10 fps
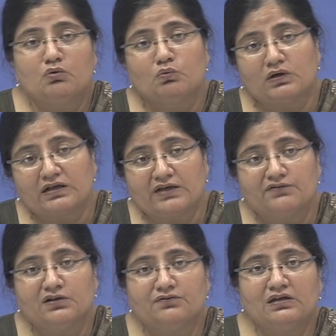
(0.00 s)

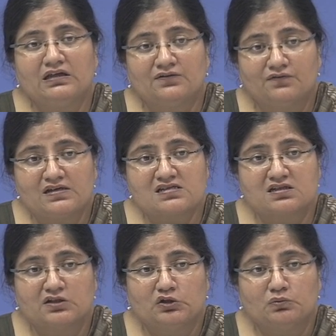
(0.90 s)
whatever we invest
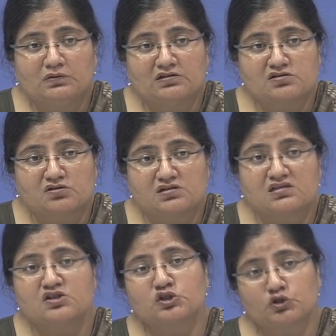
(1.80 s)
in human
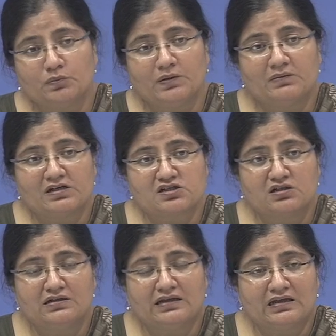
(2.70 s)
resources should be
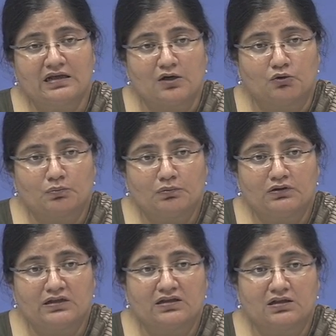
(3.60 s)
measured in output,
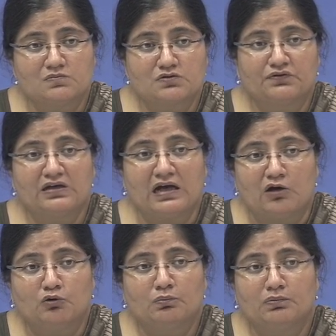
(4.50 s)
in terms of the
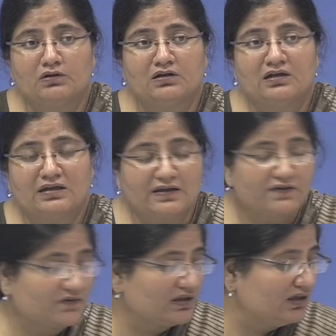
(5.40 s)
output
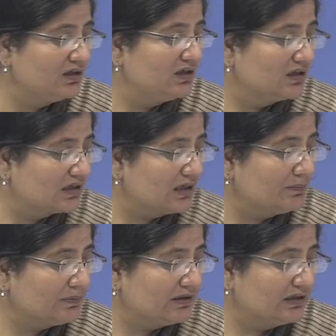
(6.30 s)
in the
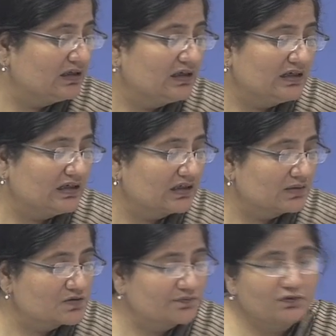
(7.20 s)
company, in
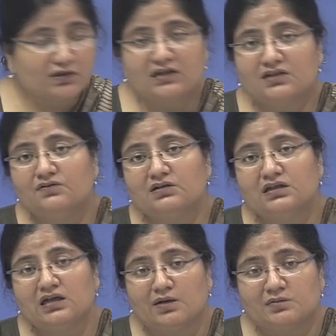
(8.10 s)
terms of
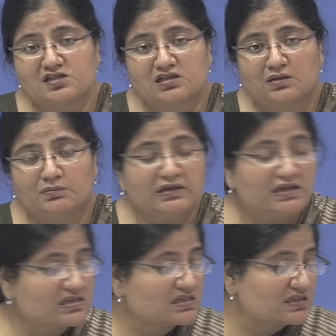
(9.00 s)
productivity, how much the company
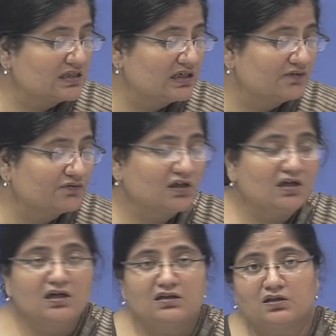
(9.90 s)
has saved,
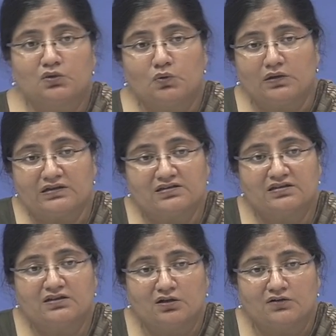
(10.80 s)
the
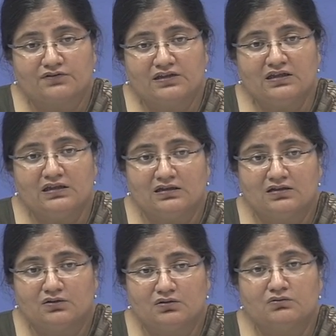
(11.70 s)
quality of the
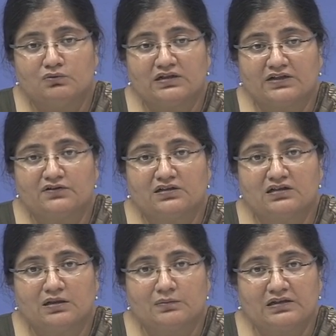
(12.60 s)
whatever the
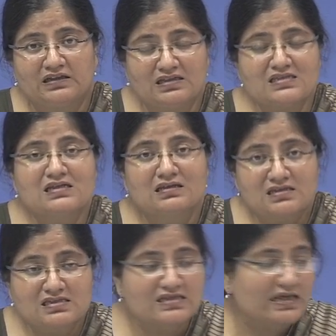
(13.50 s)
company is
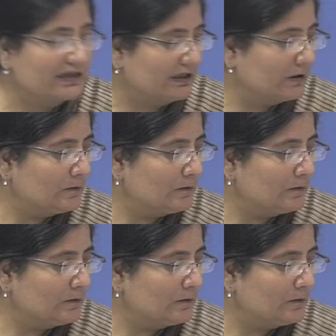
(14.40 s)
selling.